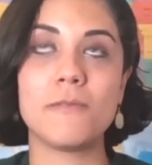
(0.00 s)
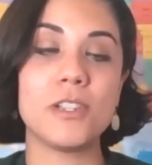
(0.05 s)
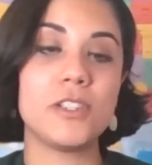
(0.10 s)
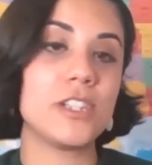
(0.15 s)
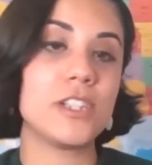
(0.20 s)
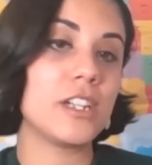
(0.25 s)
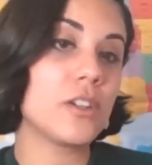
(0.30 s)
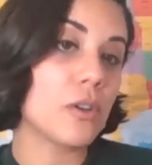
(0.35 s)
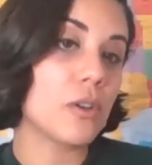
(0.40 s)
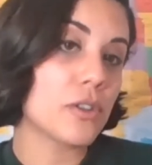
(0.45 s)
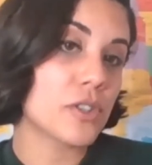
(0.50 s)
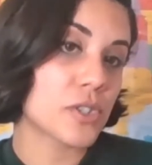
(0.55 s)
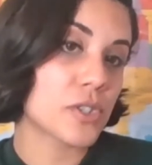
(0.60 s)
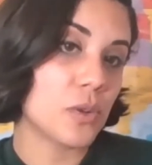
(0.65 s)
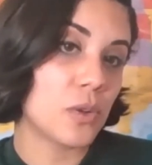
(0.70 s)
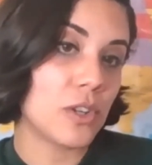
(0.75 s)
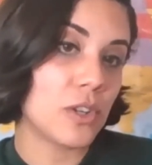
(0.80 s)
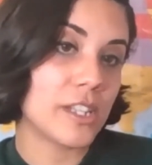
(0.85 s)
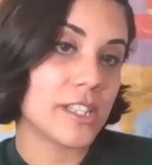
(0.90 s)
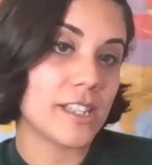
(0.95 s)
you did go to
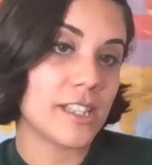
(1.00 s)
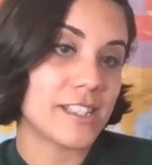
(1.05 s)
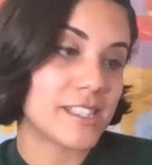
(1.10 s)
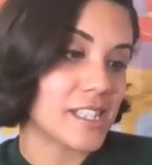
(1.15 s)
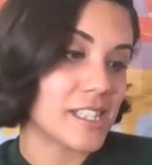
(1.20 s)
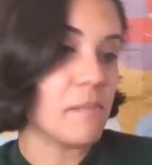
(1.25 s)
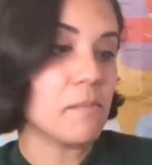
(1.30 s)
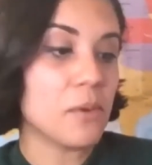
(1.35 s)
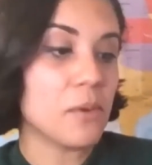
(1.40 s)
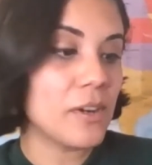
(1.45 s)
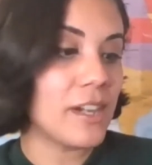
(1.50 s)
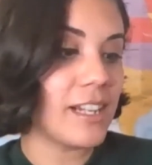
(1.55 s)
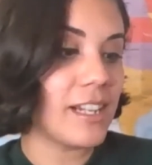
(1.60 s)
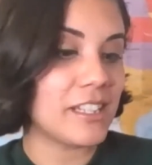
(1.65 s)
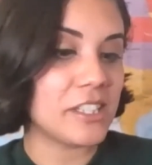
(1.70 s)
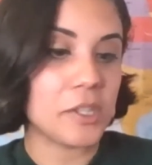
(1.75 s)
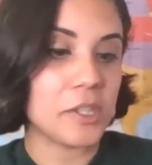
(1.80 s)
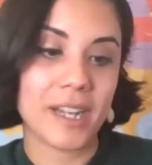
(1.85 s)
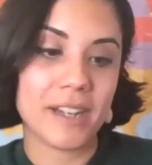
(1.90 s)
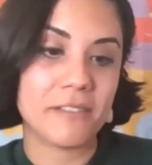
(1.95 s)
school at some point
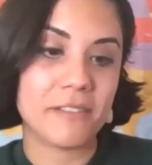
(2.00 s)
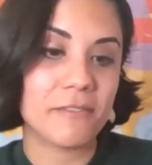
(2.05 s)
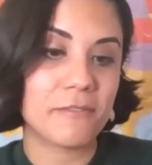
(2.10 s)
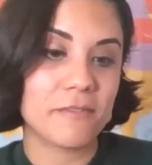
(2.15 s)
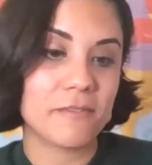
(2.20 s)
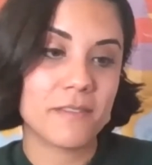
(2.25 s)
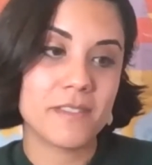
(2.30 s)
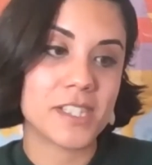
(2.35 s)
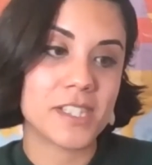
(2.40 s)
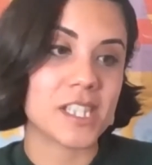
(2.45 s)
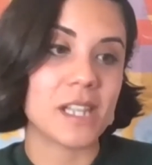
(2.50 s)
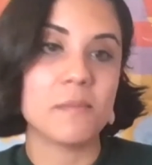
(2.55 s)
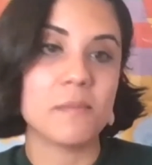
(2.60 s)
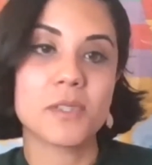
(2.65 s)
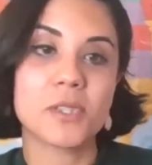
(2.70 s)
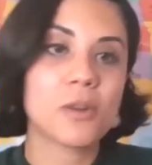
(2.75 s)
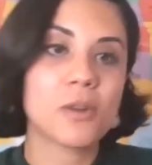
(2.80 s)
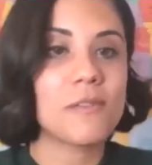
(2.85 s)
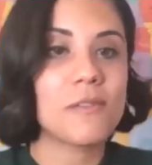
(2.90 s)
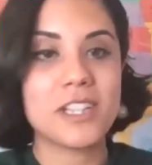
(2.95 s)
and you have some
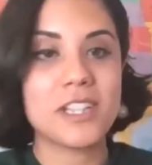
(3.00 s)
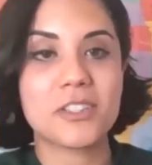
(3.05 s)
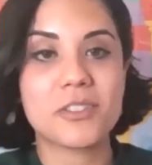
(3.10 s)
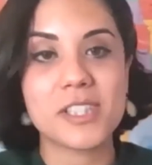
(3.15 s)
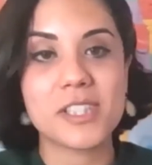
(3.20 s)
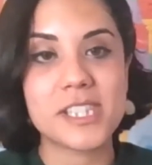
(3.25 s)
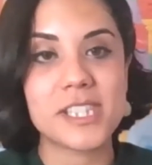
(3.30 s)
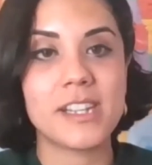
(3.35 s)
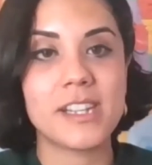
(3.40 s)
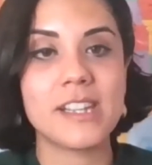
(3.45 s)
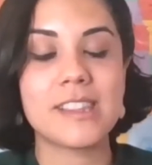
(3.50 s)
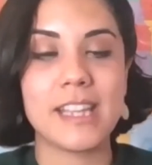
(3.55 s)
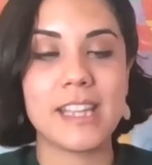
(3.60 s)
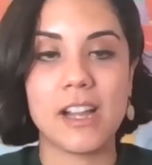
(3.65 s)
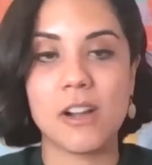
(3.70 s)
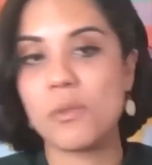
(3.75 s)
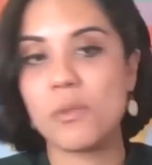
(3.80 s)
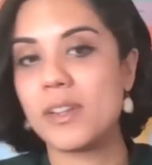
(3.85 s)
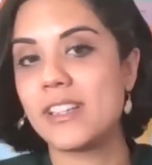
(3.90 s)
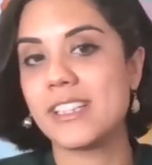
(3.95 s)
sort of interest in it, they
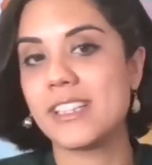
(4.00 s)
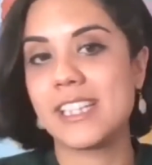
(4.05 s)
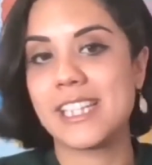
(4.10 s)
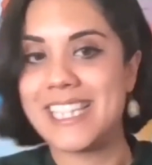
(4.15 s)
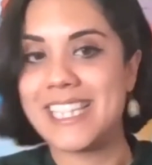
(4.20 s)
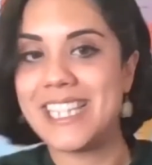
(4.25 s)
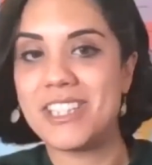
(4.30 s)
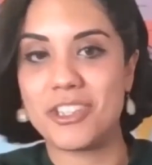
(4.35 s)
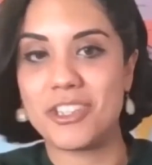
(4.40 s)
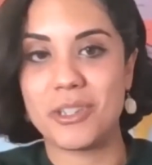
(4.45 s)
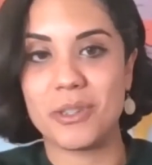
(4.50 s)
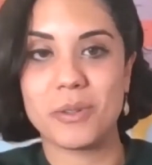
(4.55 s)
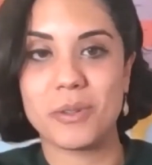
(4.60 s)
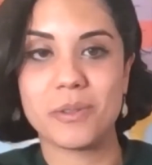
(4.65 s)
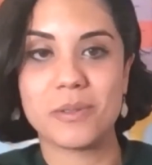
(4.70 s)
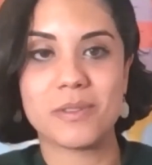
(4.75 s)
are willing to teach you.